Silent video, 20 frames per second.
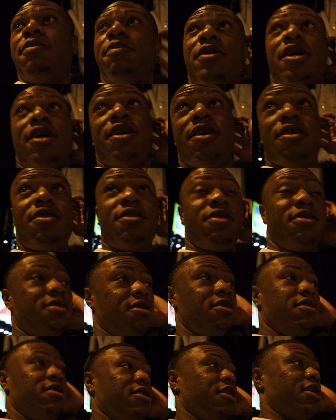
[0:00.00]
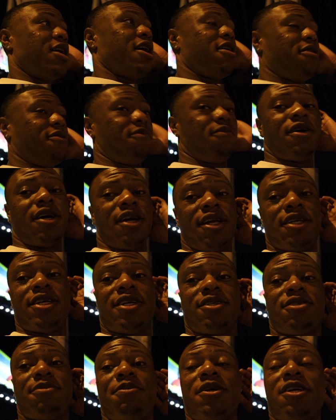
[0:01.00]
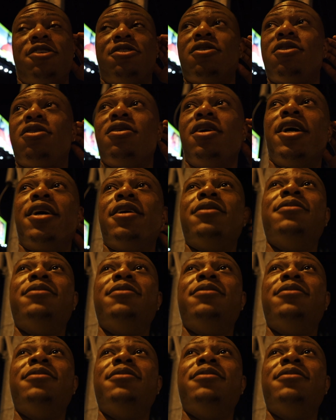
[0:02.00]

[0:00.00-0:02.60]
But yeah, we're gonna take some pictures real quick.